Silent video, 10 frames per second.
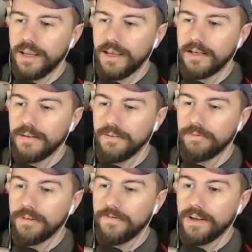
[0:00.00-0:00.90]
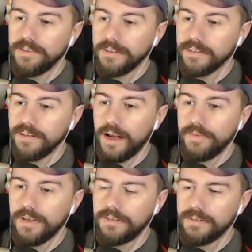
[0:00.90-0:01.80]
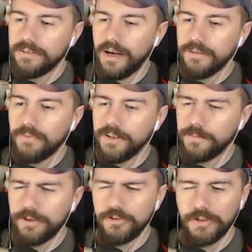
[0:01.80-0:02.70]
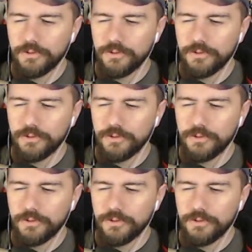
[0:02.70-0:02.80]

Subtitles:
and 3 facing the southeast and southwest. Pretty sure